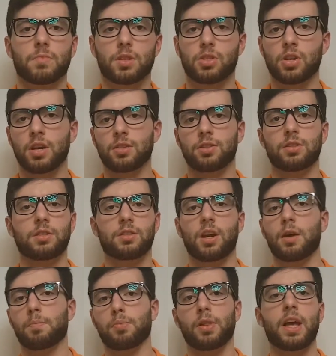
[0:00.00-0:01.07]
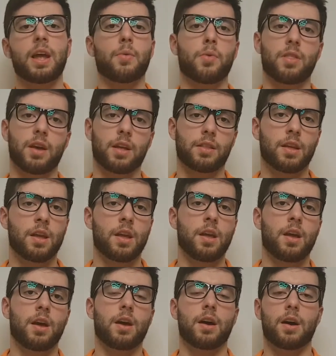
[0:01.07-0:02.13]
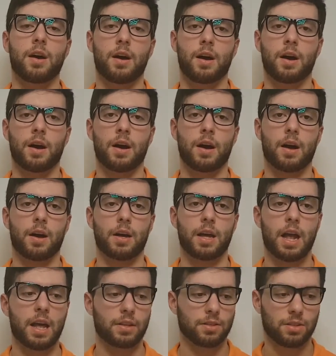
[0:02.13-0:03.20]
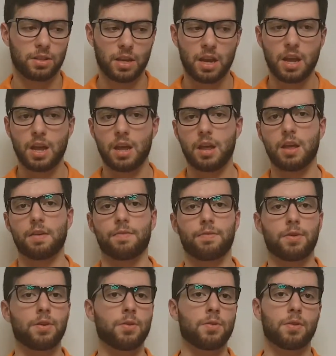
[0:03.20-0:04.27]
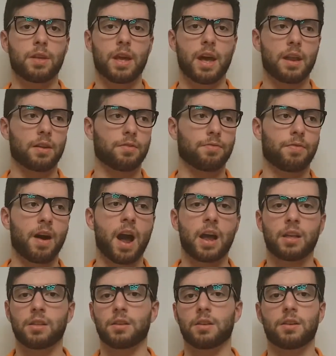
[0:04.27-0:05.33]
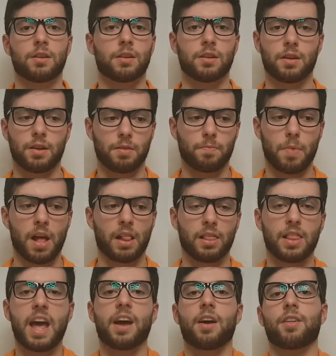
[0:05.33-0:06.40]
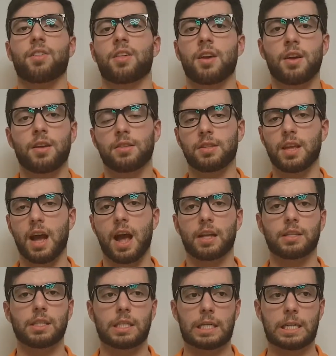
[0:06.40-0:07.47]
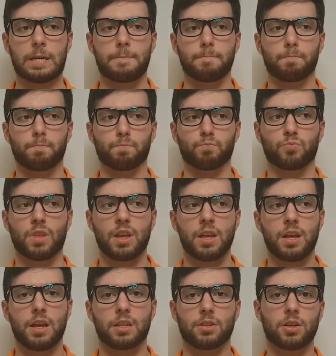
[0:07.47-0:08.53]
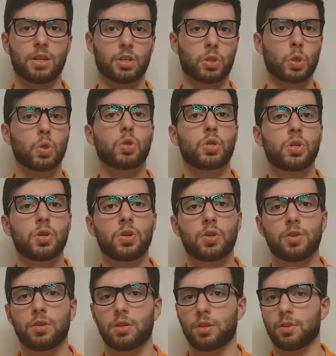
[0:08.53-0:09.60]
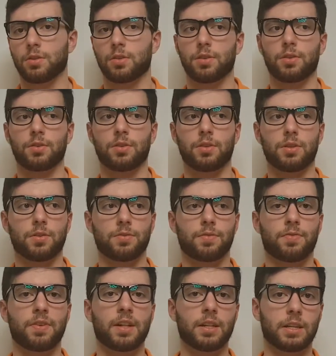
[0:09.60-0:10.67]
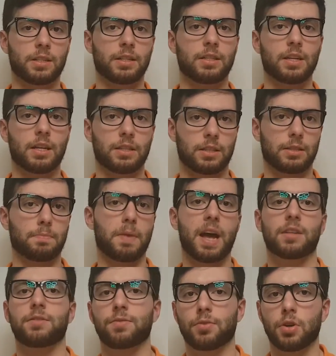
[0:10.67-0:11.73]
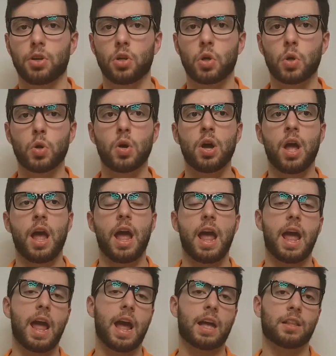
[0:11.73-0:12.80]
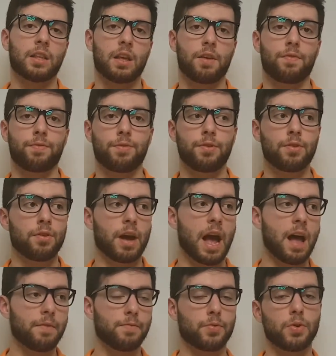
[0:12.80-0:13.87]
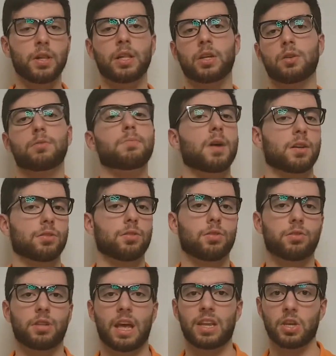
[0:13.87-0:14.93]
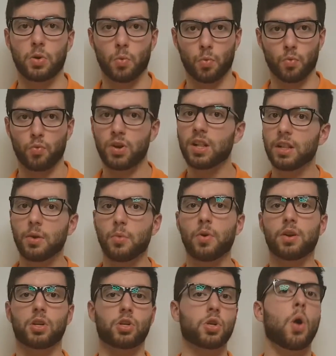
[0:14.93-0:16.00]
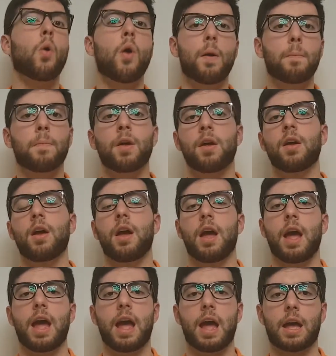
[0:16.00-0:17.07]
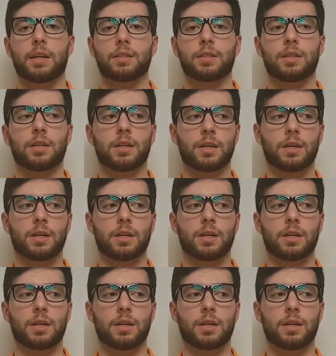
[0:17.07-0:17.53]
just start playing with it, and see if you can find a length that is gonna suit you. You feel it's best for you. And if you have really good muscles and you really want to show them, and